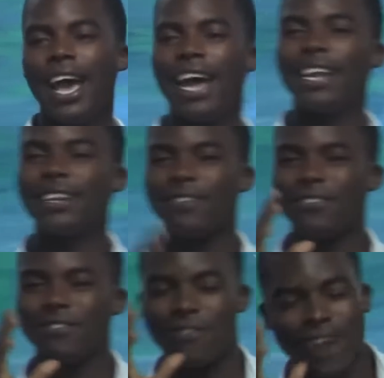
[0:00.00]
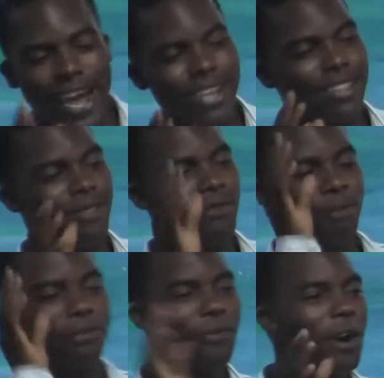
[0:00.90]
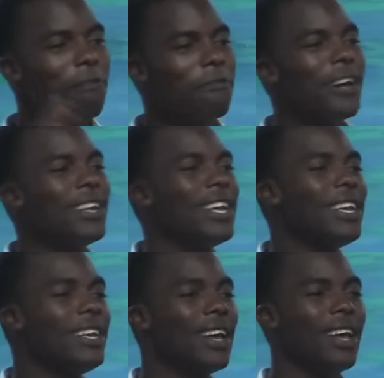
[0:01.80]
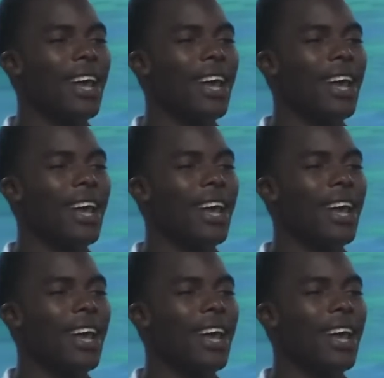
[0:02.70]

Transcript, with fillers: And right before fun day,